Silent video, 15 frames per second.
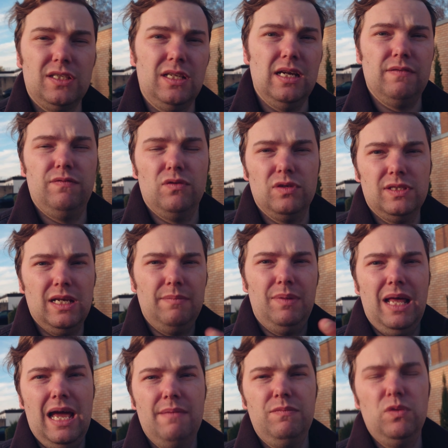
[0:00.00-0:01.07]
just like, for
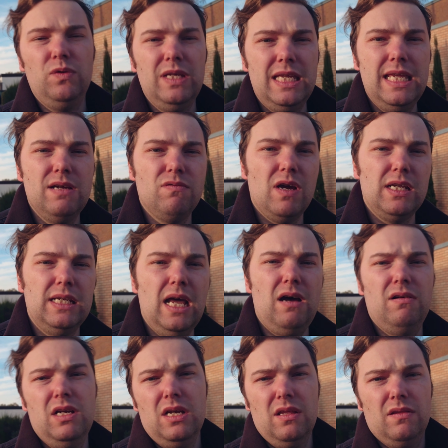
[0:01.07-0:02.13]
example, I'm doing here right
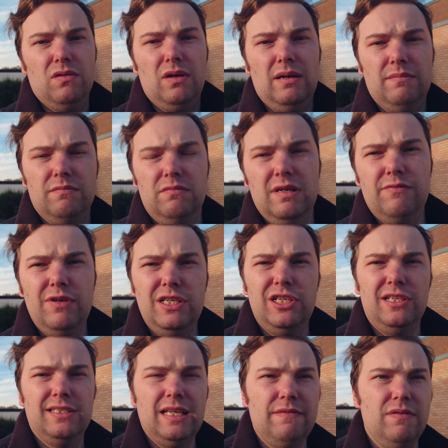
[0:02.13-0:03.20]
now, though we're
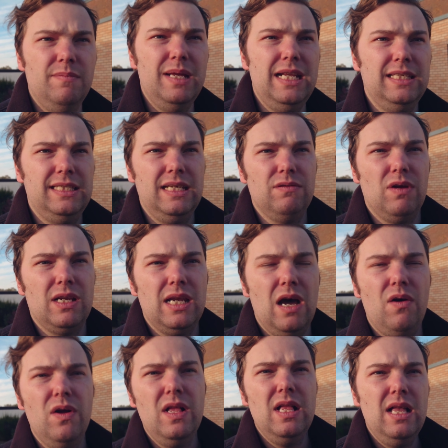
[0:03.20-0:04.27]
reaching 7 minutes here right
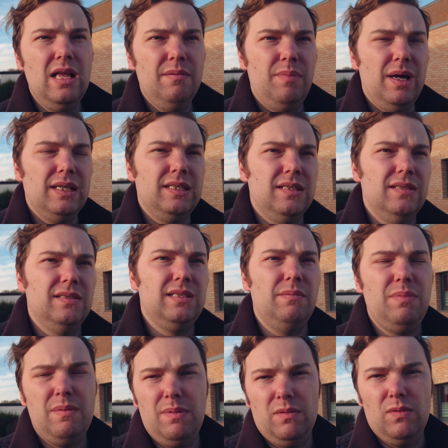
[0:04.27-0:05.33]
now. But
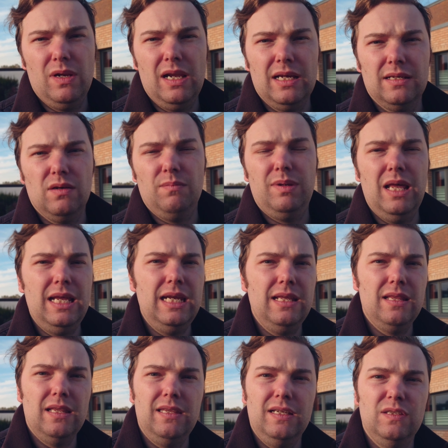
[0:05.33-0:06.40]
some people were like
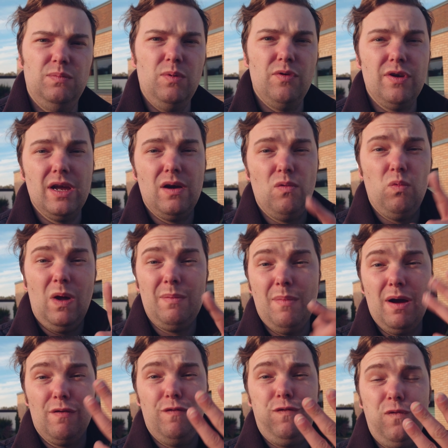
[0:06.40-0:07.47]
complaining that the Xperia
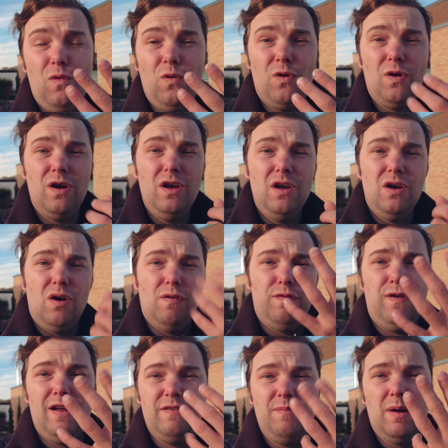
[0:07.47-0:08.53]
1 Mark IV or
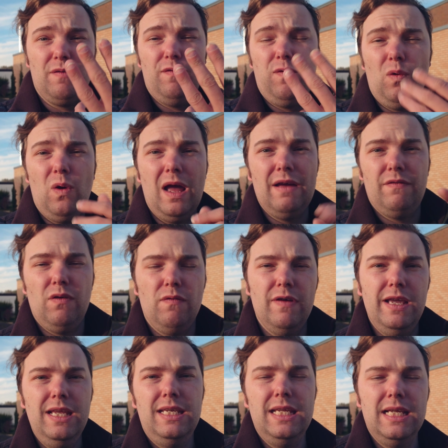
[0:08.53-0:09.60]
5 Mark IV have
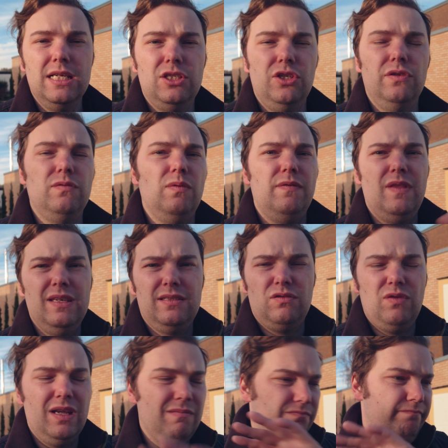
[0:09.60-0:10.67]
overheating issues with this
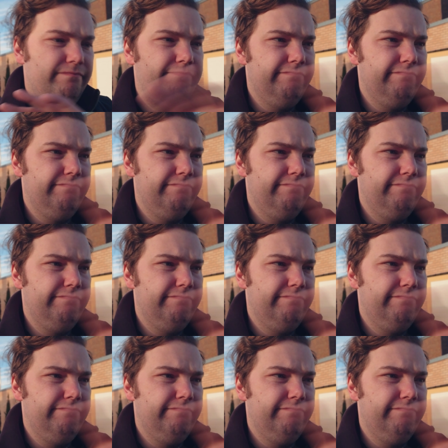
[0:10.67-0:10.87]
trick.